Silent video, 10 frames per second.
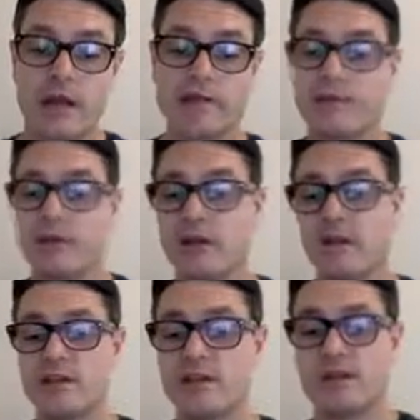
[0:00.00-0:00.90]
And
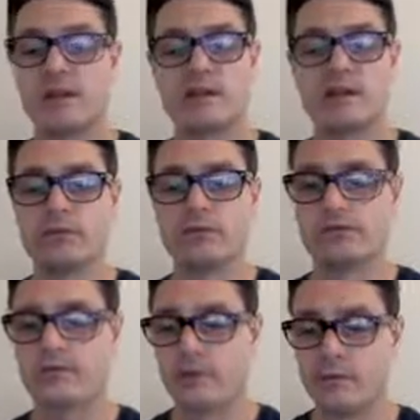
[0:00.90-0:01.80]
finally, the shendit kilt was
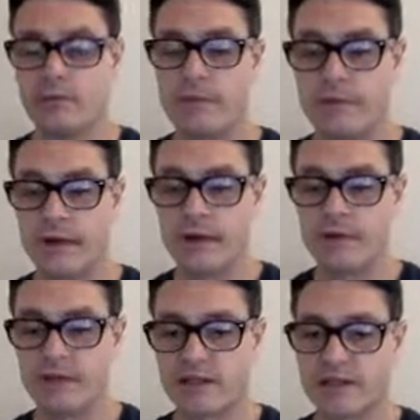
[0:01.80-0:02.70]
also a part
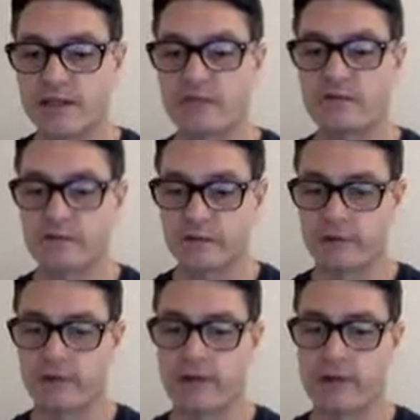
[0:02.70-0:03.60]
of the expected
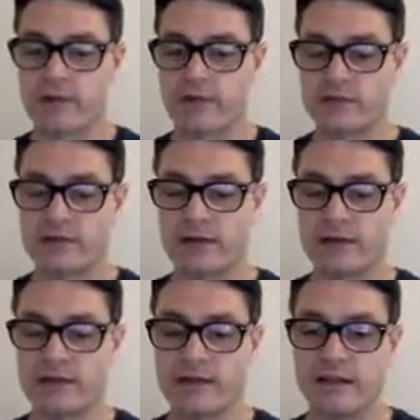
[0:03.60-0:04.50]
pharaonic regalia. It was just
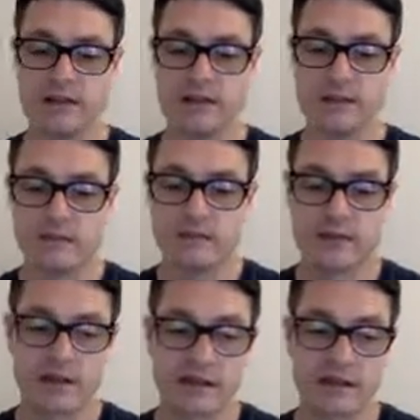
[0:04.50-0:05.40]
a linen kilt
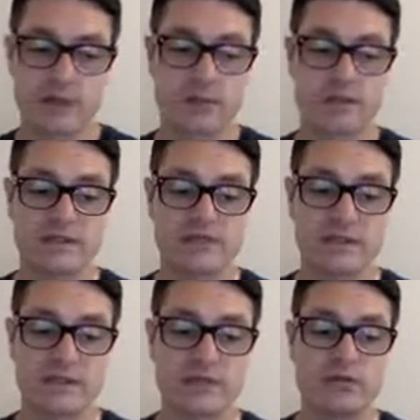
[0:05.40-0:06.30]
that the king was
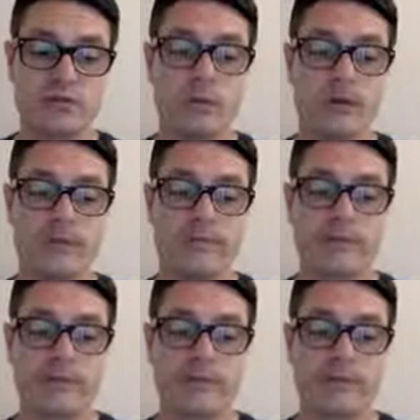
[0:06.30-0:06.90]
expected to wear.